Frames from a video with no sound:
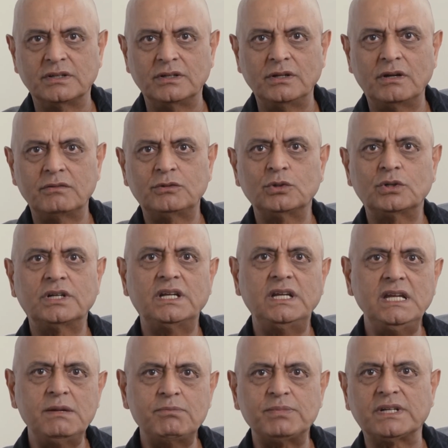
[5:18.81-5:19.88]
you have to
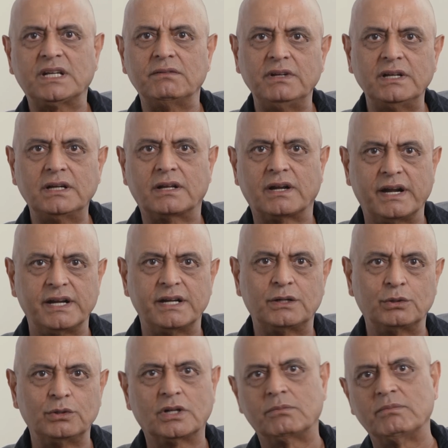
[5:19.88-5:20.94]
keep giving credit
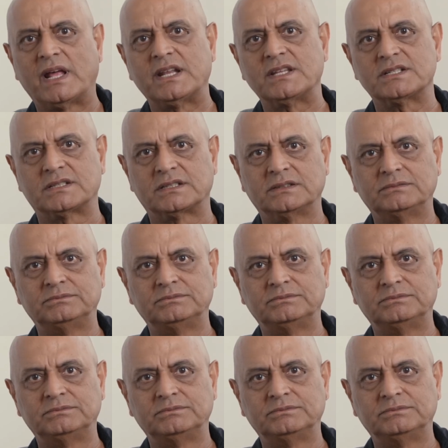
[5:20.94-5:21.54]
to your manager.